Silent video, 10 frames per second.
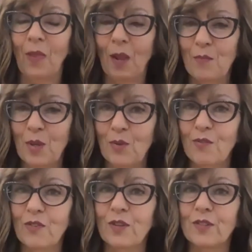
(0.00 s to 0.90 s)

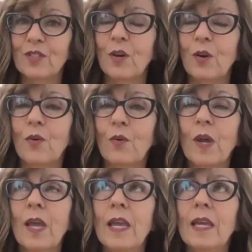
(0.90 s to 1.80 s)
Beautiful. So
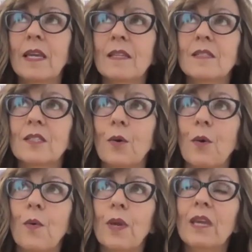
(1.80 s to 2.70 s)

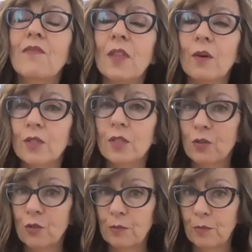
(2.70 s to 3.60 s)
so even though it's a
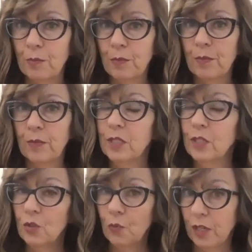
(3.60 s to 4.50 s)
group
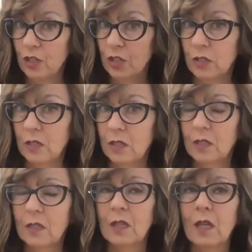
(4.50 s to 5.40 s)
situation,
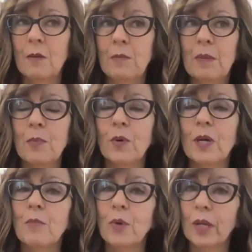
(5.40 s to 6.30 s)
people
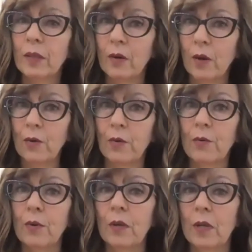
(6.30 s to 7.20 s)
can bring their
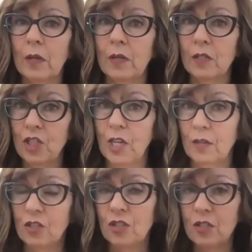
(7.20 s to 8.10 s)
own
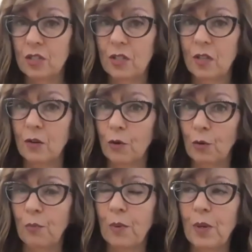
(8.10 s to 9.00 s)
challenges to the
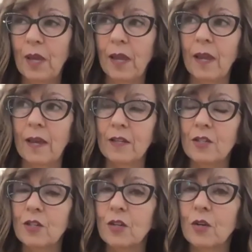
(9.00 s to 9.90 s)
group and
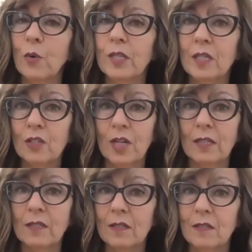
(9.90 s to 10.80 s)
you're going to
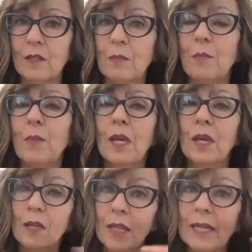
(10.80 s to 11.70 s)
address them
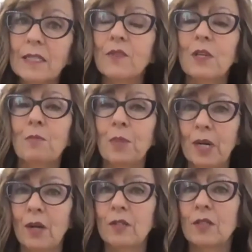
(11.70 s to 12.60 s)
collectively, but
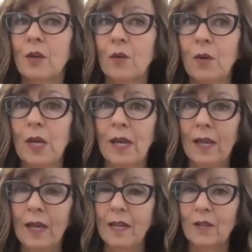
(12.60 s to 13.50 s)
also
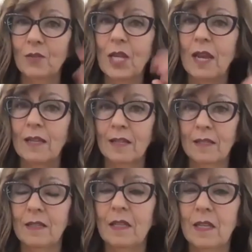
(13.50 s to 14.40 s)
hitting those highlights
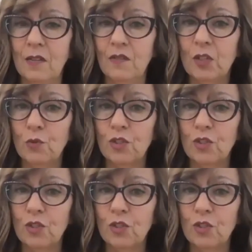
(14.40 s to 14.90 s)
in the individual